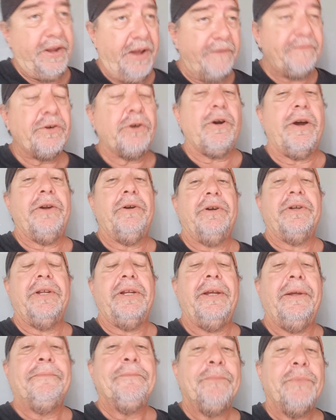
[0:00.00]
have a great
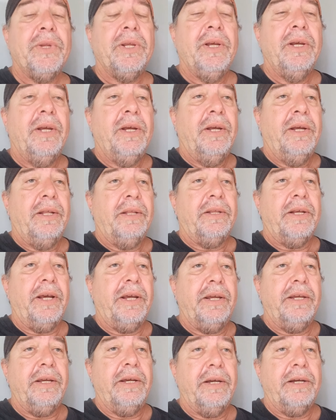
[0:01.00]
idea.
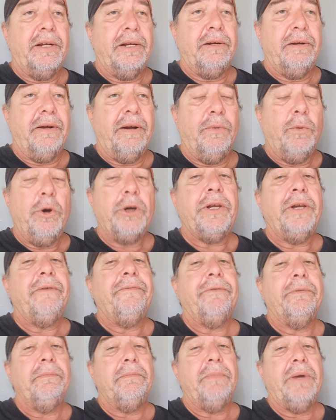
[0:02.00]
They are working
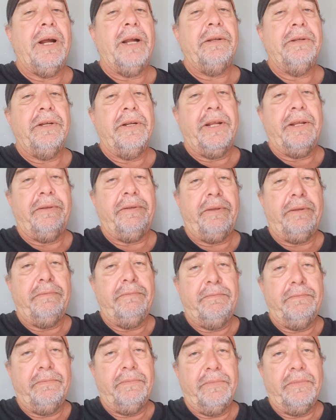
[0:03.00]
from underneath
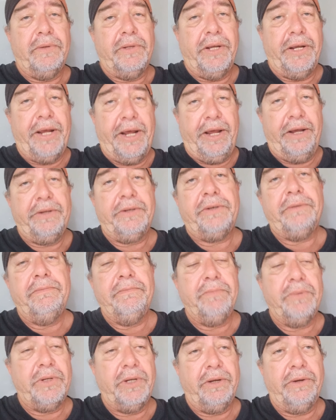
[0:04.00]
their house,
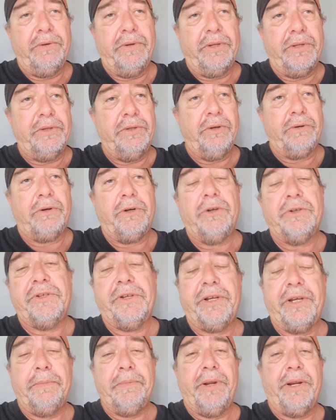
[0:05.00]
so it's not
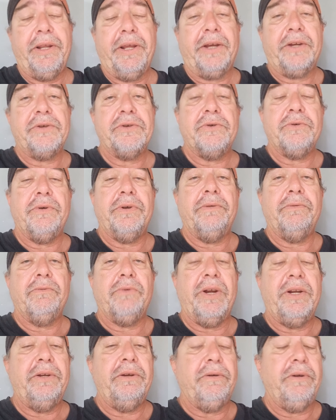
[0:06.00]
costing them any extra in
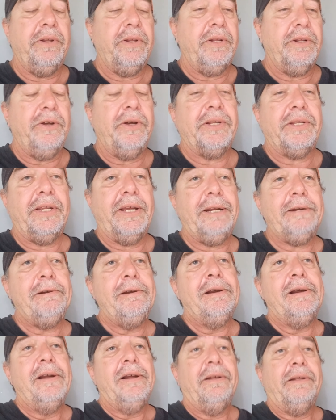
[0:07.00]
rent or anything like that.
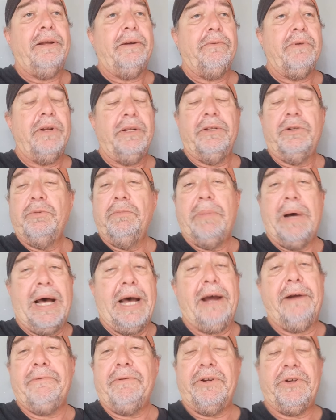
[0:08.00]
They run a little
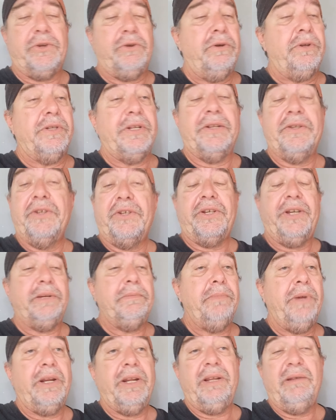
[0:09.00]
bar restaurant. Doesn't seat
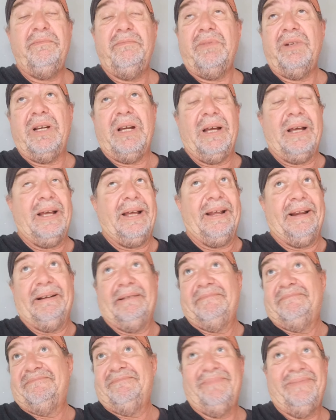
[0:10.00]
many.
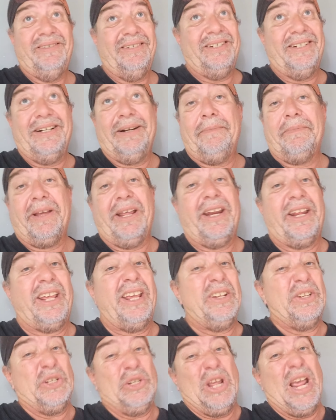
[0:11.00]
I'm going to
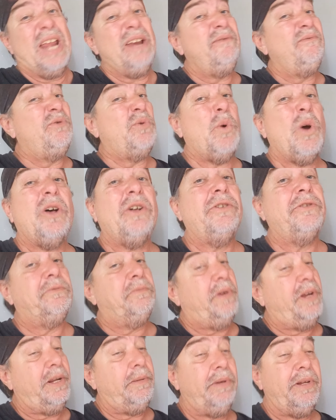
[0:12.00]
guess 10, 12
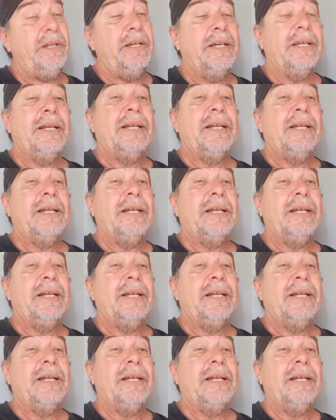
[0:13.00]
maybe.